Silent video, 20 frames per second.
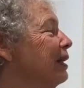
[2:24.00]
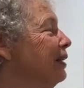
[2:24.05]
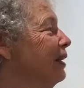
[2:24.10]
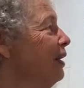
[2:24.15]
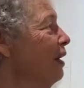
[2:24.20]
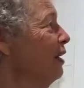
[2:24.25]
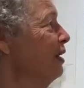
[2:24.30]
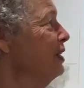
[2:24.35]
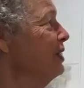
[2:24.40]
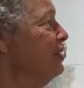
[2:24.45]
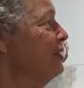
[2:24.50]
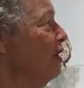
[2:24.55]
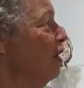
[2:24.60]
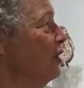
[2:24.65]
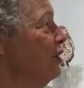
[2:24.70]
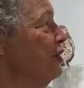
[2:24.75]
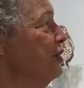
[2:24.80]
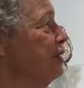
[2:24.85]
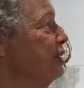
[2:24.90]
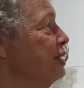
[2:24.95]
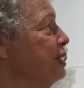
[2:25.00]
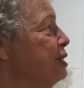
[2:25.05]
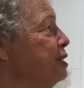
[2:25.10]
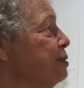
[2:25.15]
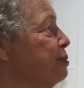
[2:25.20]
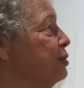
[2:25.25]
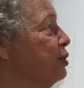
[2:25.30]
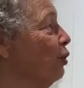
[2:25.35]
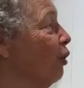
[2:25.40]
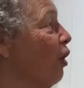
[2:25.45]
The artist calls this
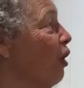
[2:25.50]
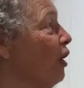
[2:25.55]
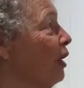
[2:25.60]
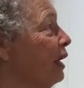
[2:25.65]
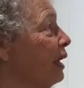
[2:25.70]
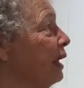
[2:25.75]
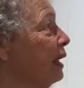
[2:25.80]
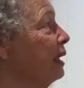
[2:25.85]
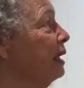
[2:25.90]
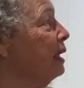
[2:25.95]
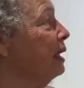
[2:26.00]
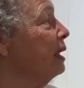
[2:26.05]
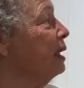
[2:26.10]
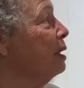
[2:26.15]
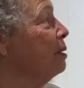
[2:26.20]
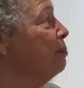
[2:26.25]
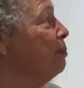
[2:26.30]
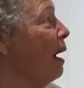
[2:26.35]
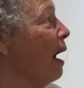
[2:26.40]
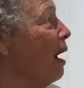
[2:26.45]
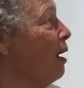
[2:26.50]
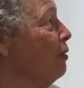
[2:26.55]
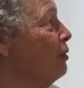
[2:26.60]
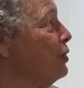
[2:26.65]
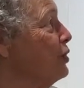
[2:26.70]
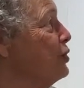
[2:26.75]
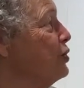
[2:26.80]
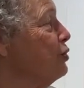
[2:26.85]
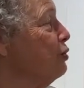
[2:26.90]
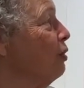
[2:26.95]
drawing
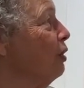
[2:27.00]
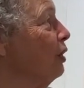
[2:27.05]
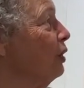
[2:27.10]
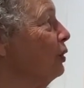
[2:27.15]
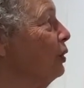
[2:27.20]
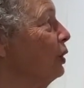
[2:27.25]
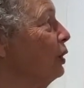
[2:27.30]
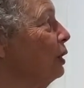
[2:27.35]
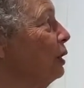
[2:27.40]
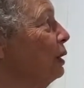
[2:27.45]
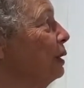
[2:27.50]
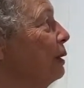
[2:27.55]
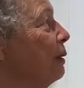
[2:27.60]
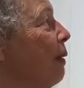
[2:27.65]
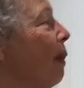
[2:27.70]
Power Struggle.